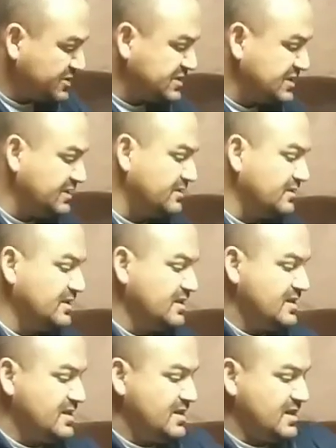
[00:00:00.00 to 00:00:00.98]
steel,
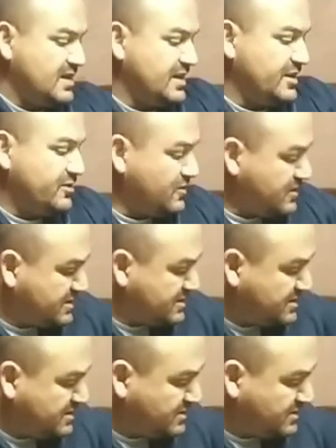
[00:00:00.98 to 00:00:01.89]
and I hooked,